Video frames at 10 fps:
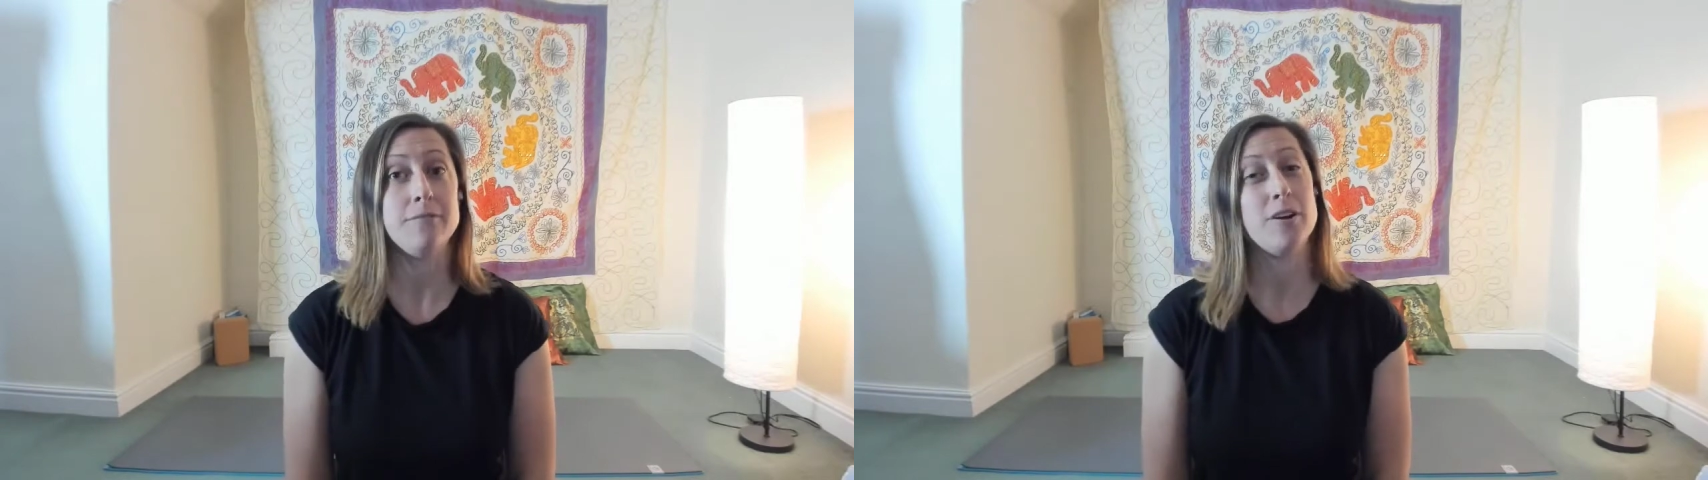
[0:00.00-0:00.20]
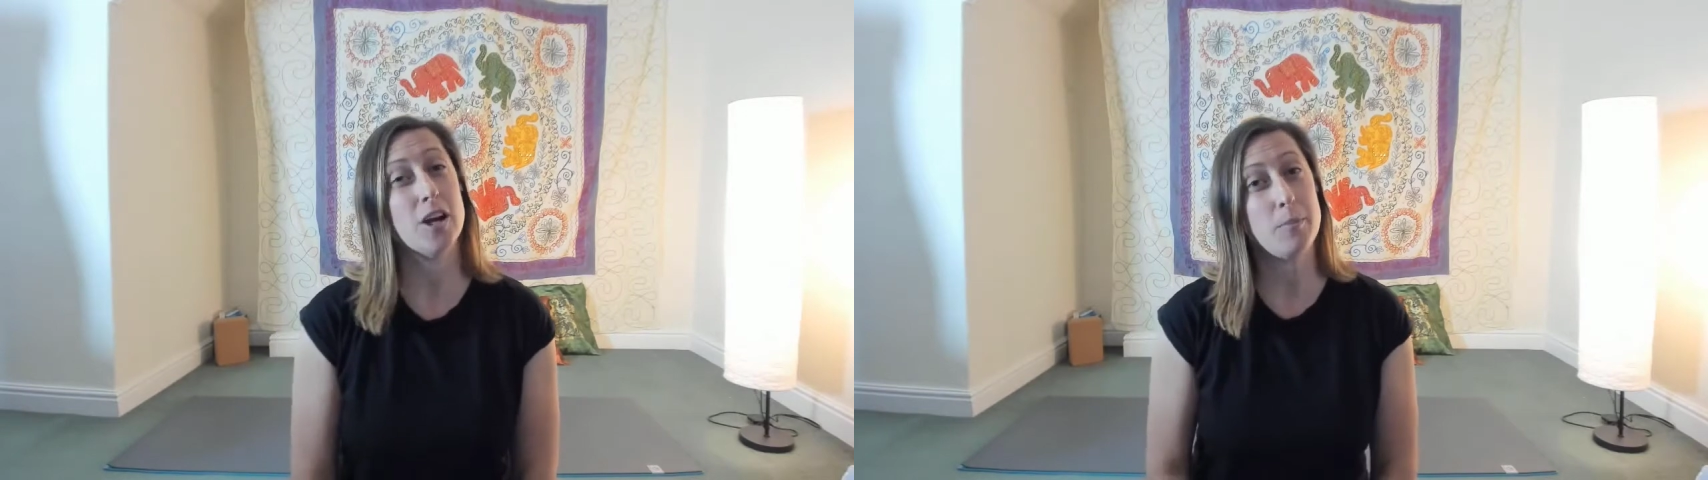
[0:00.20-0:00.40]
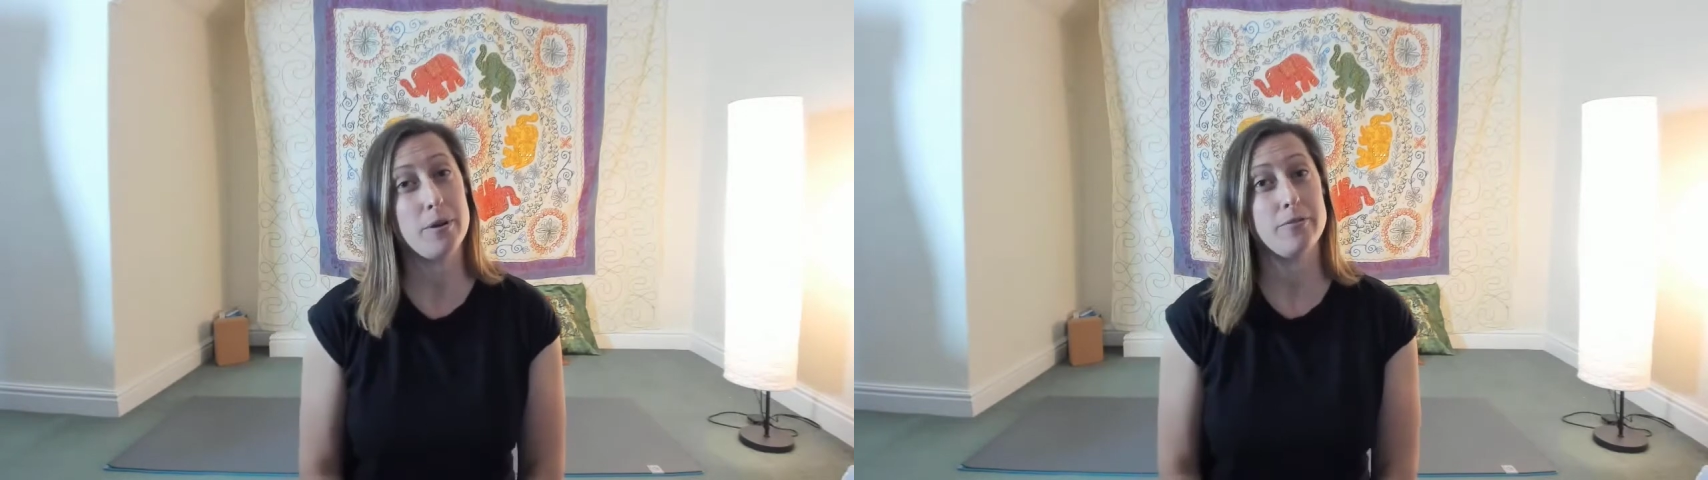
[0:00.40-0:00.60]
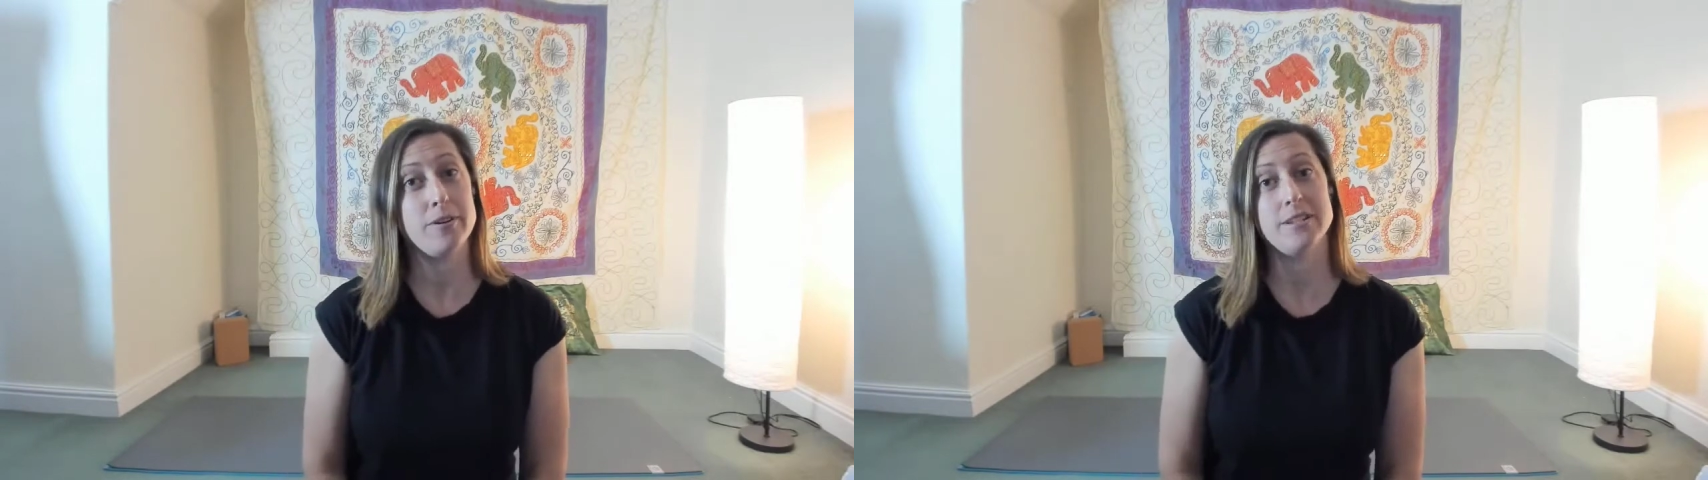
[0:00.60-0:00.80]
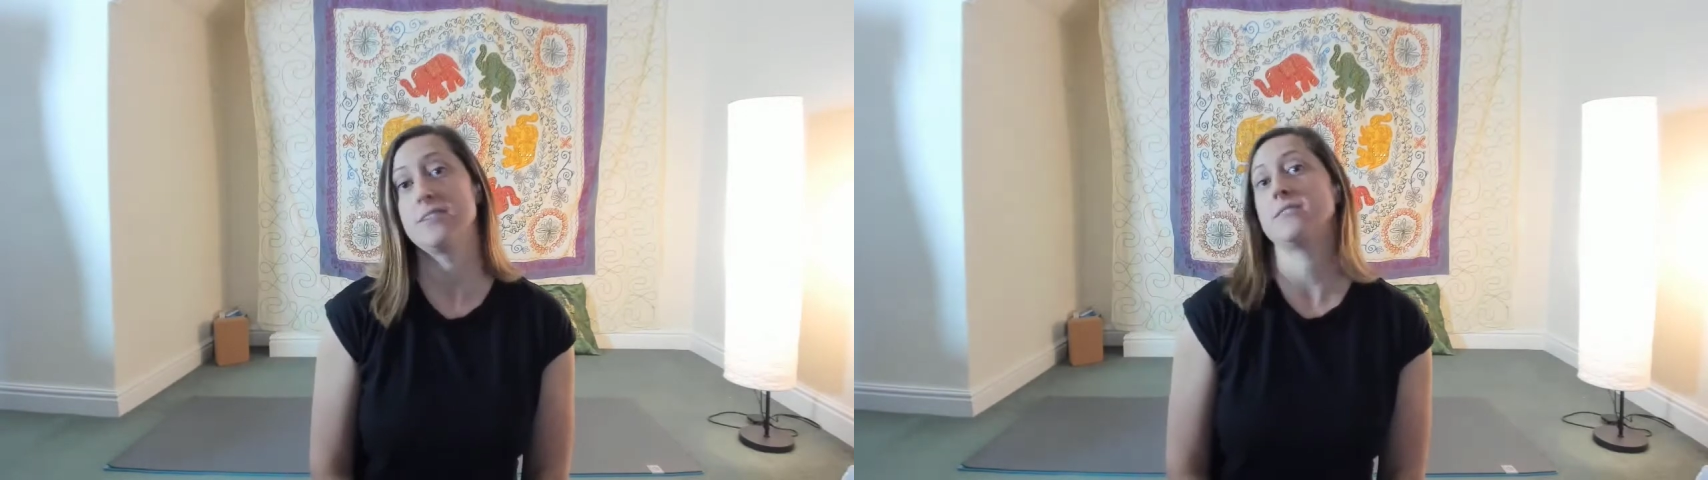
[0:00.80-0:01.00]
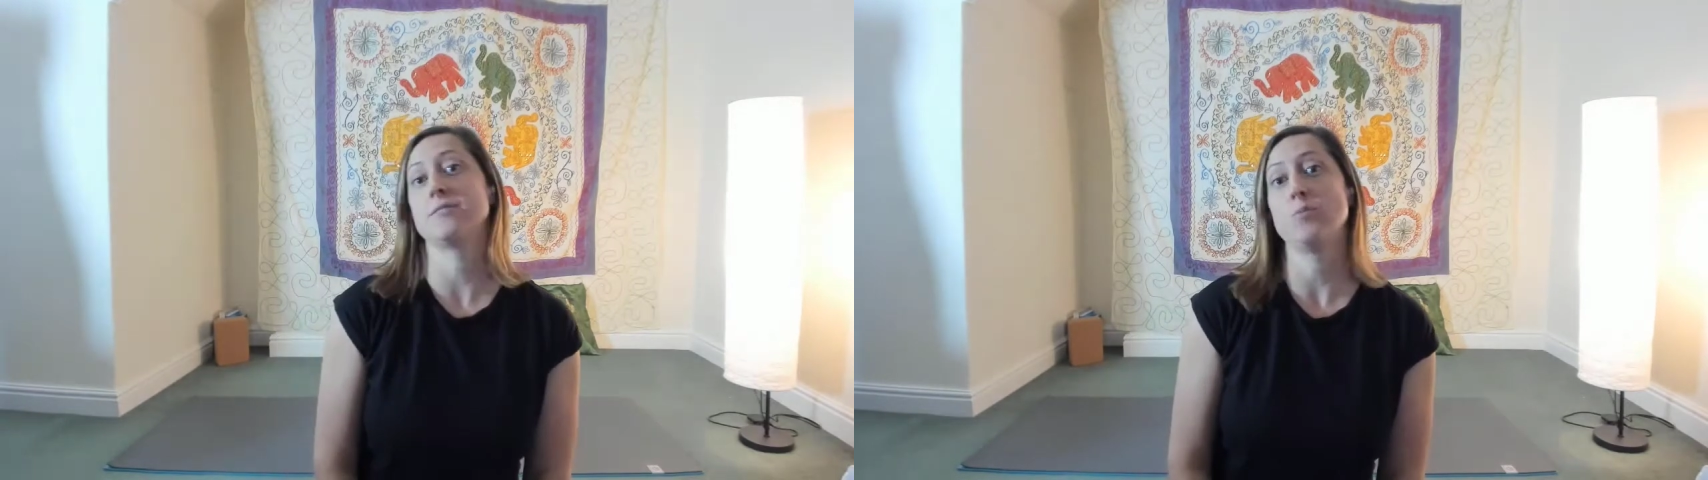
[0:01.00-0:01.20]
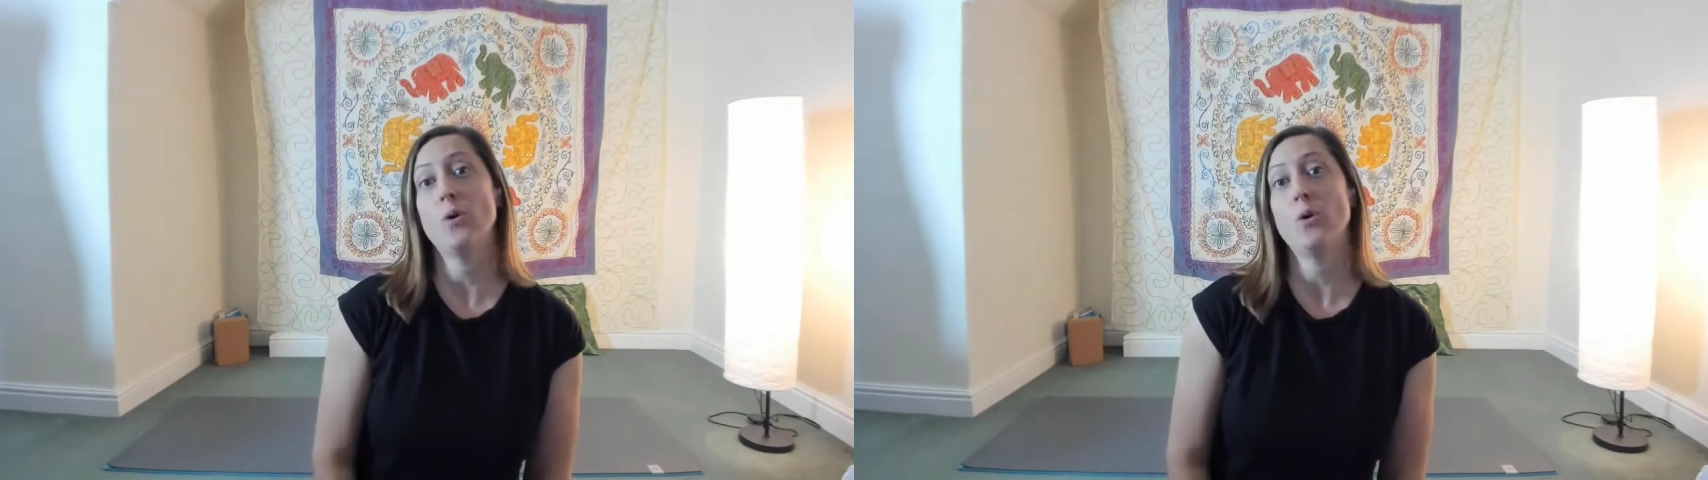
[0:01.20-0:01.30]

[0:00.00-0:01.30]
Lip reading: for a couple of reasons.